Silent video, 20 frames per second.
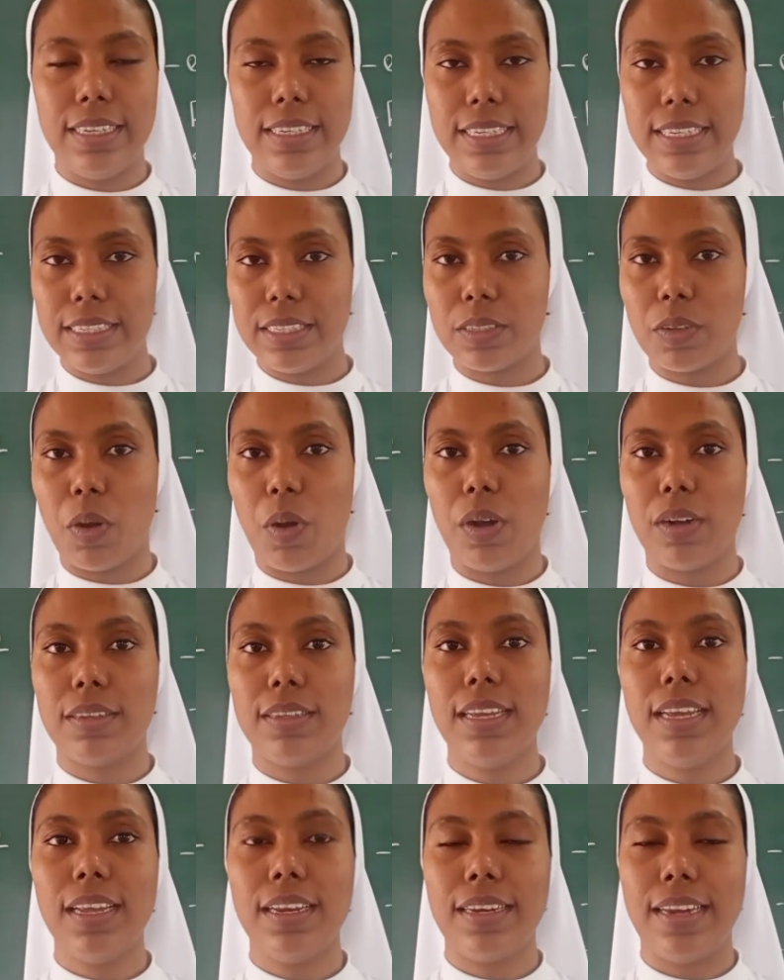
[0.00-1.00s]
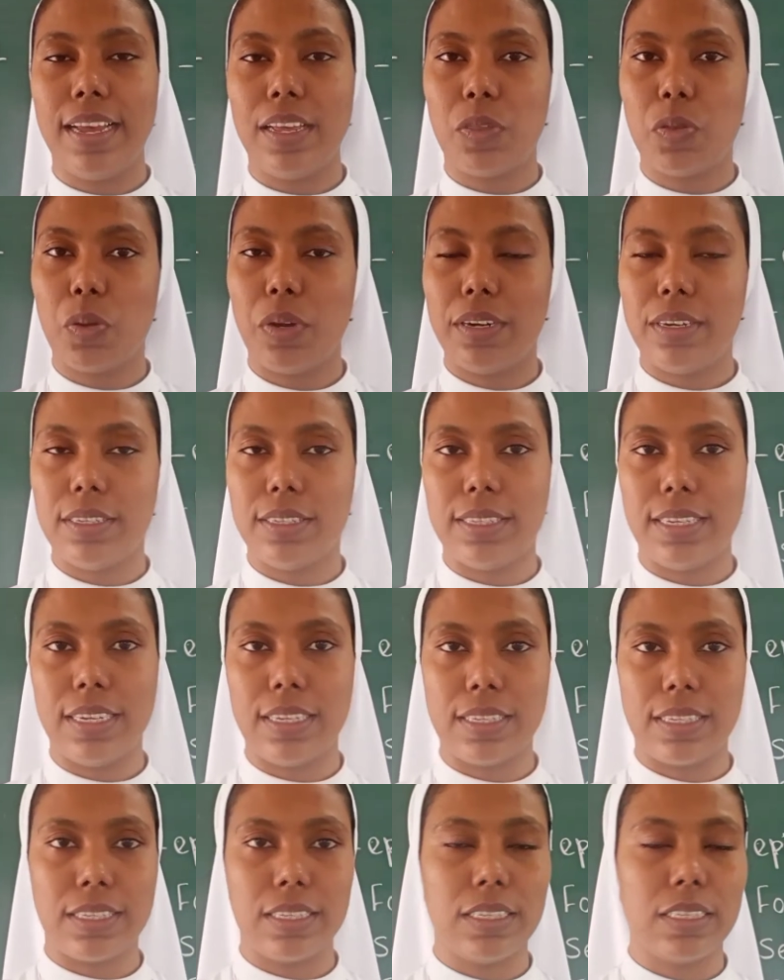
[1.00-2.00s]
It is called the natural
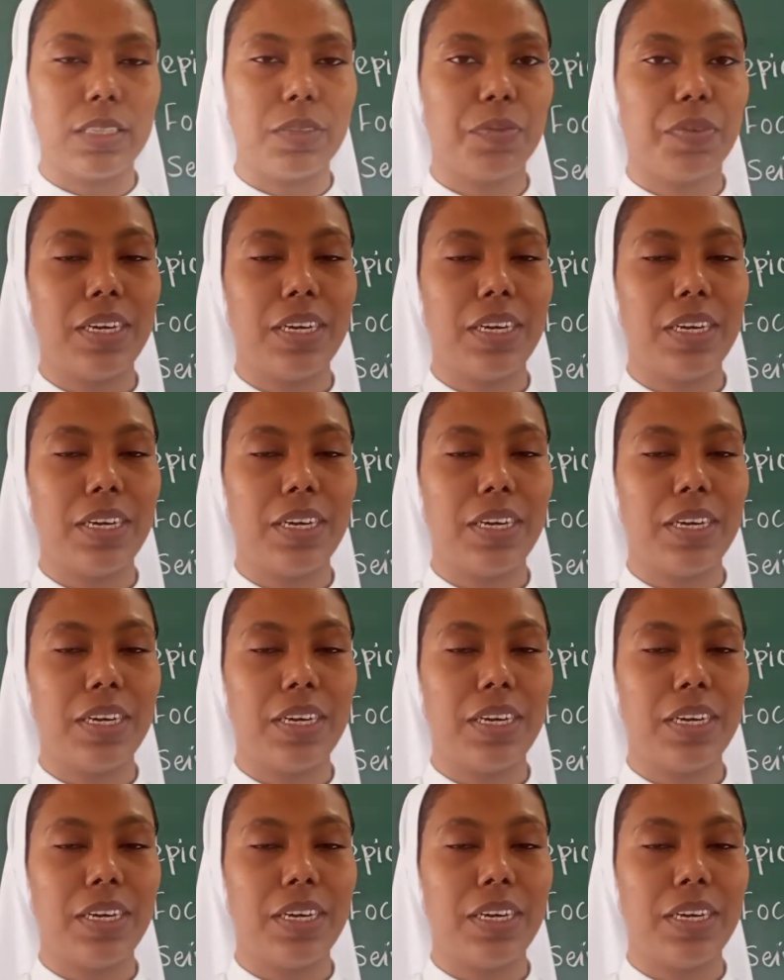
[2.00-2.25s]
disasters.